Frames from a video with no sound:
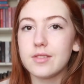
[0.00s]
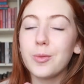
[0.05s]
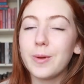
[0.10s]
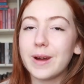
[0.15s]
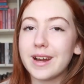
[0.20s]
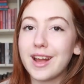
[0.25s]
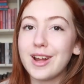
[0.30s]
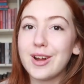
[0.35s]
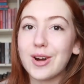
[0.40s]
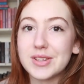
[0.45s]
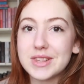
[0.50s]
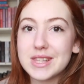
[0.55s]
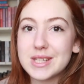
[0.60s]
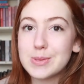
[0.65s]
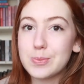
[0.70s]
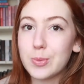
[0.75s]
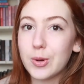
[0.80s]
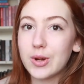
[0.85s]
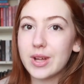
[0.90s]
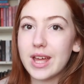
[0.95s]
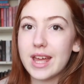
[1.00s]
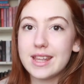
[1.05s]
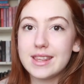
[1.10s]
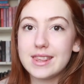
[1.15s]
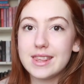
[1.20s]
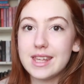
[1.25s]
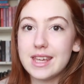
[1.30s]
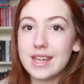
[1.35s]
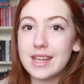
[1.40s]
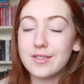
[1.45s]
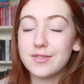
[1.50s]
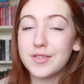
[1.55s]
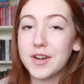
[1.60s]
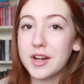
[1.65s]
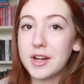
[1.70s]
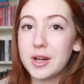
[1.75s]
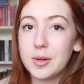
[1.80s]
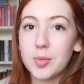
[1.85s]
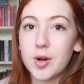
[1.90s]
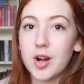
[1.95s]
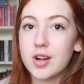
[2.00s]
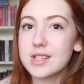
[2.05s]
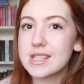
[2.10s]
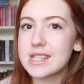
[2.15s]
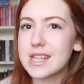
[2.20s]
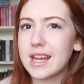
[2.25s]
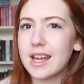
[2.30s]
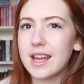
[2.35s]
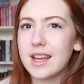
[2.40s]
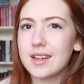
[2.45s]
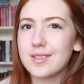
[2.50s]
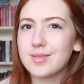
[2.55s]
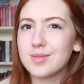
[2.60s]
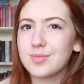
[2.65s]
When I got this book in the Fairy Loot box, like,